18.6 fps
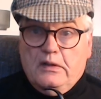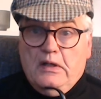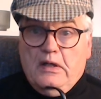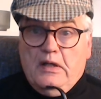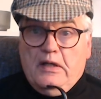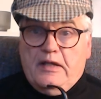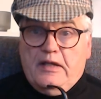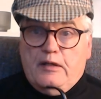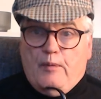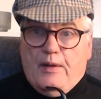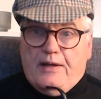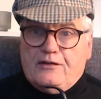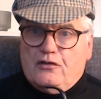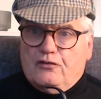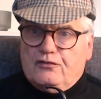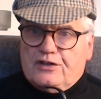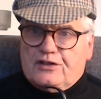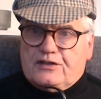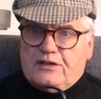He went
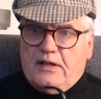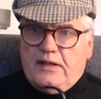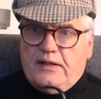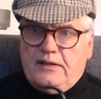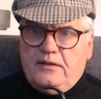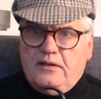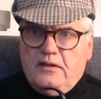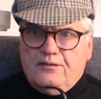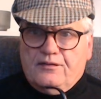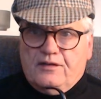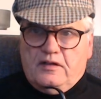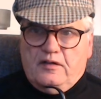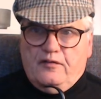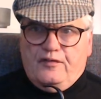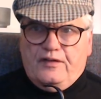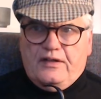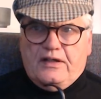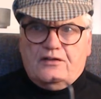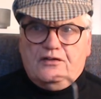on to say that if
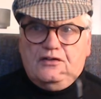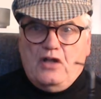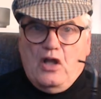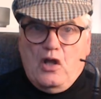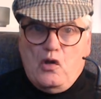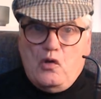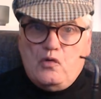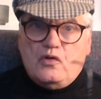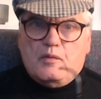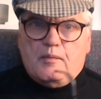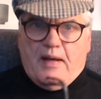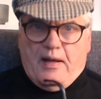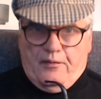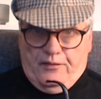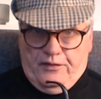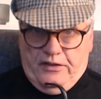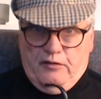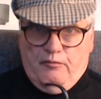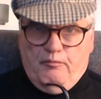he had known about
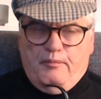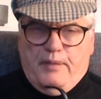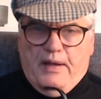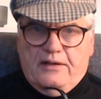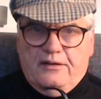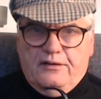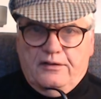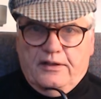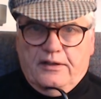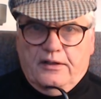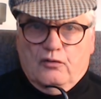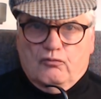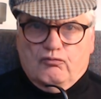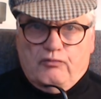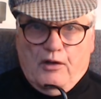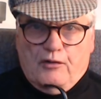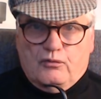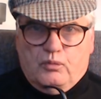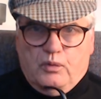the impending
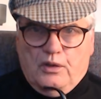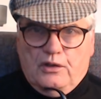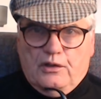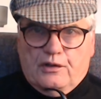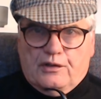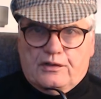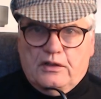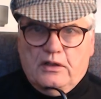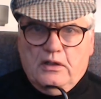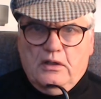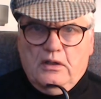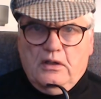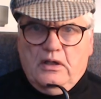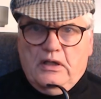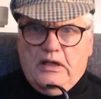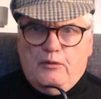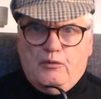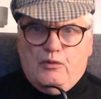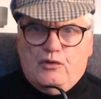roadworks,
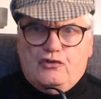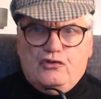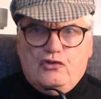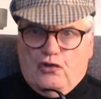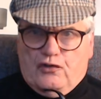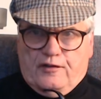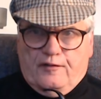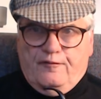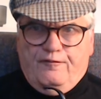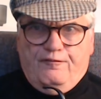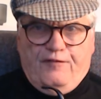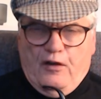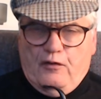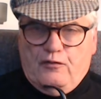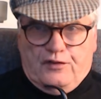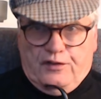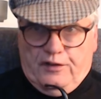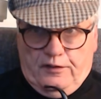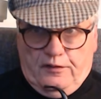he would not have
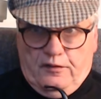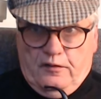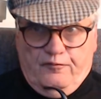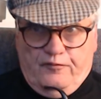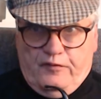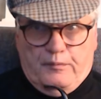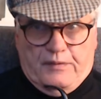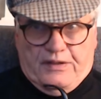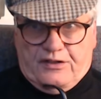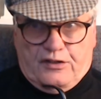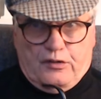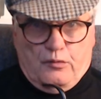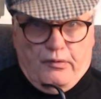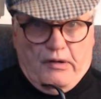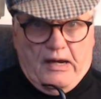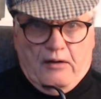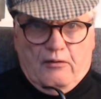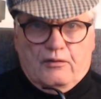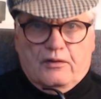voted for Mr.
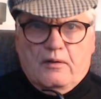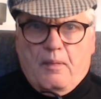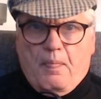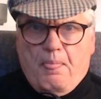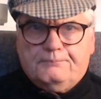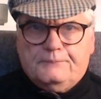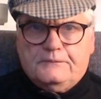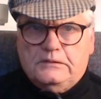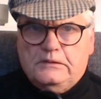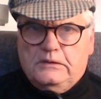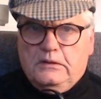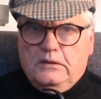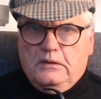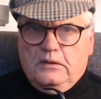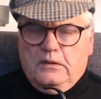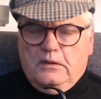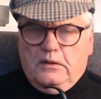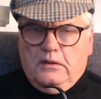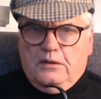Brown.
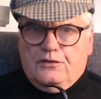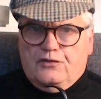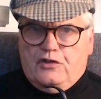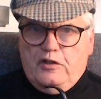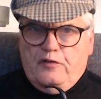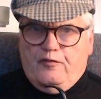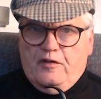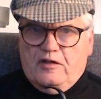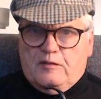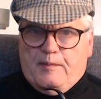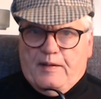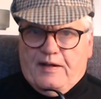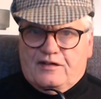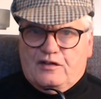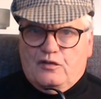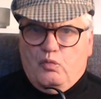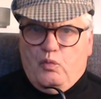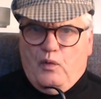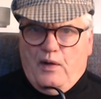Chief
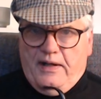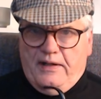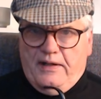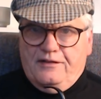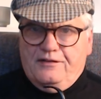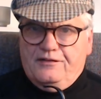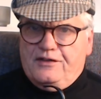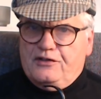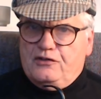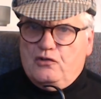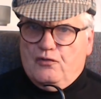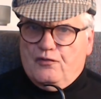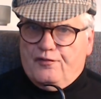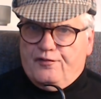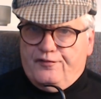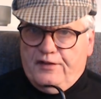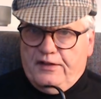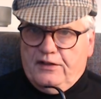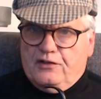Inspector Wayne did not
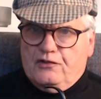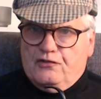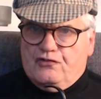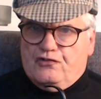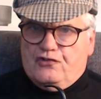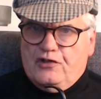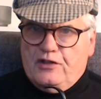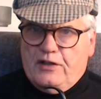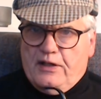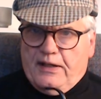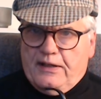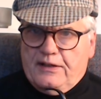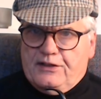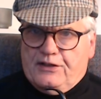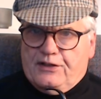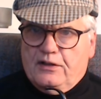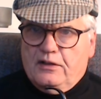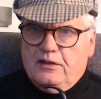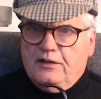think Jake
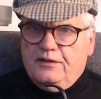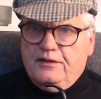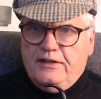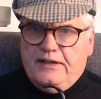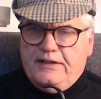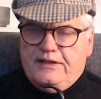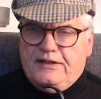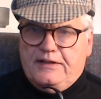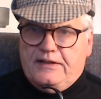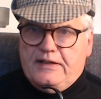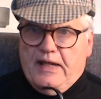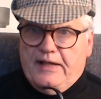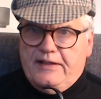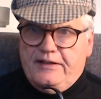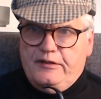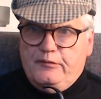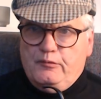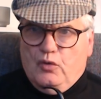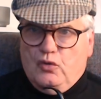needed
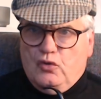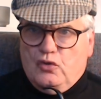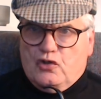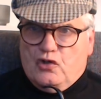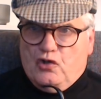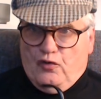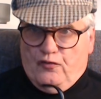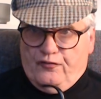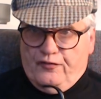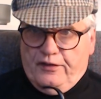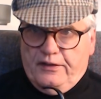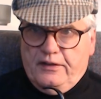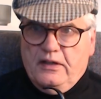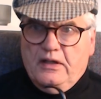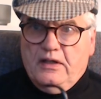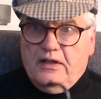any more coffee.